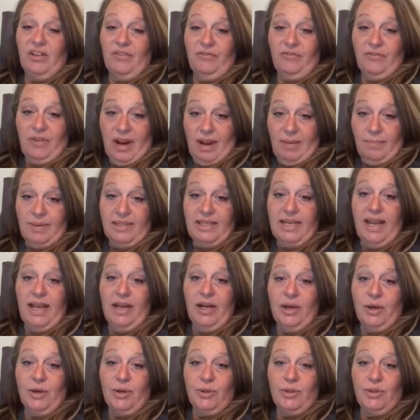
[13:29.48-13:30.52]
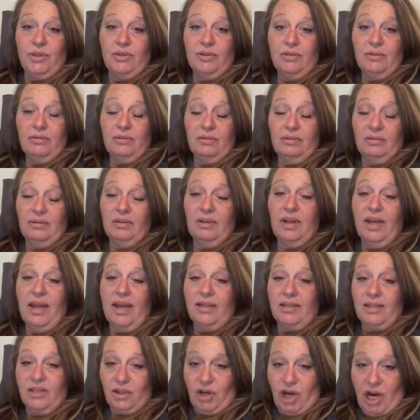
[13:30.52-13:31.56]
Fried potatoes
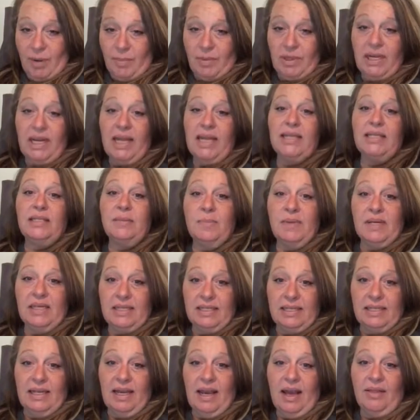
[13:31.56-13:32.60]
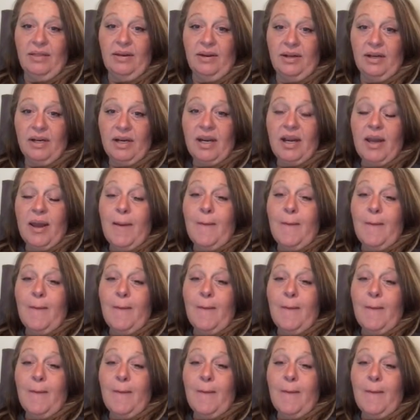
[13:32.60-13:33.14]
and scrambled eggs mixed together.